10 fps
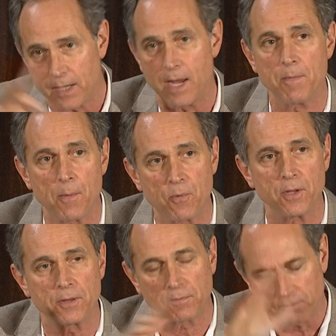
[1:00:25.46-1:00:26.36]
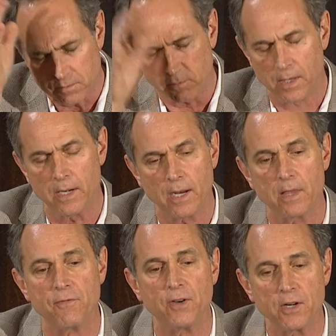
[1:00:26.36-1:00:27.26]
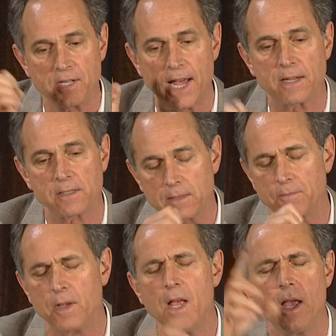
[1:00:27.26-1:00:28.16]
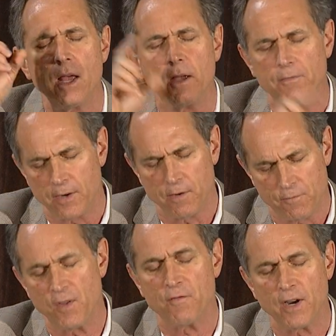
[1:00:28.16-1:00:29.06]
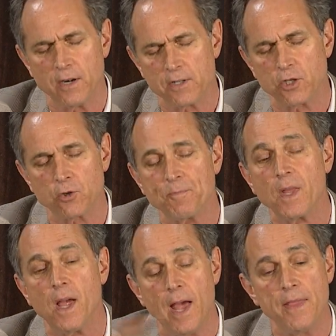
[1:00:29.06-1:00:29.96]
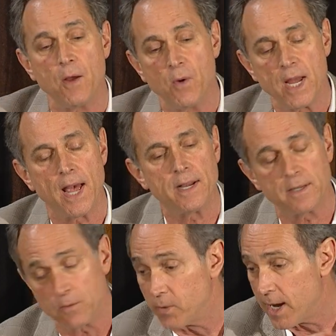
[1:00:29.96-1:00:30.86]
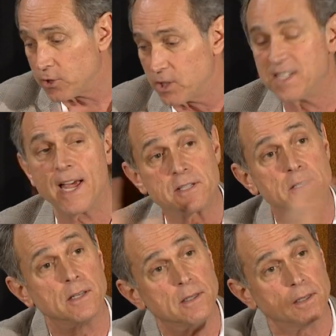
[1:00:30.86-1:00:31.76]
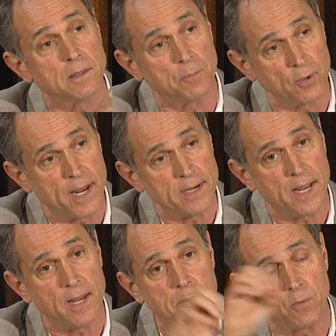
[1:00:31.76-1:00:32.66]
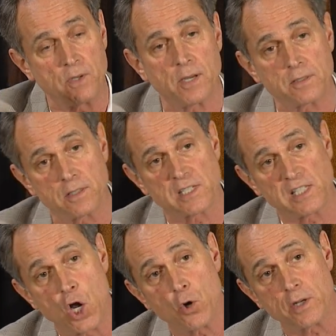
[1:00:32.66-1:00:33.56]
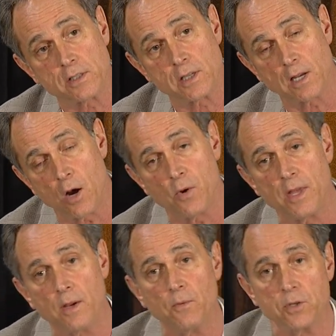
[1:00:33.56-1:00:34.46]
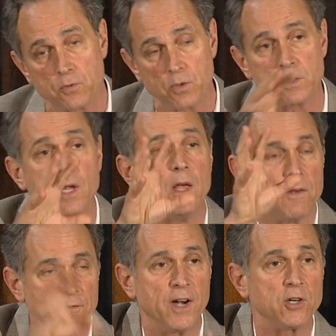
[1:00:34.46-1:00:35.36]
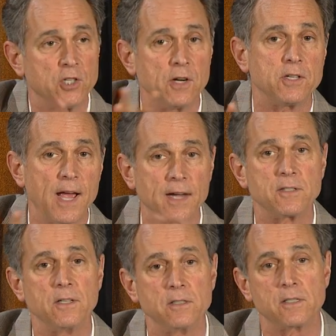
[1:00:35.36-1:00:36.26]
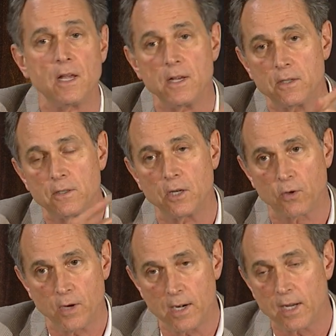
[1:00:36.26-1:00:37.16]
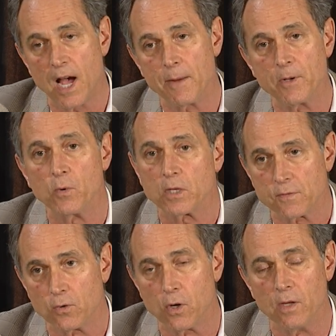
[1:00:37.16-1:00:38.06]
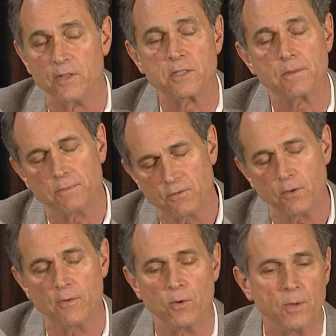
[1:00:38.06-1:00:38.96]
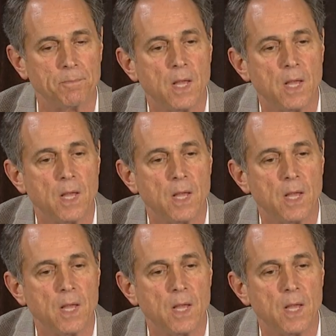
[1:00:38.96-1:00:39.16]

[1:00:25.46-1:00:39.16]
came up with, hitting on the fair tax, the fairness issue. And then we actually tested the brand name and we tested slogans to go with it, which was fair share taxes to create an economy that works for all of us, for everyone.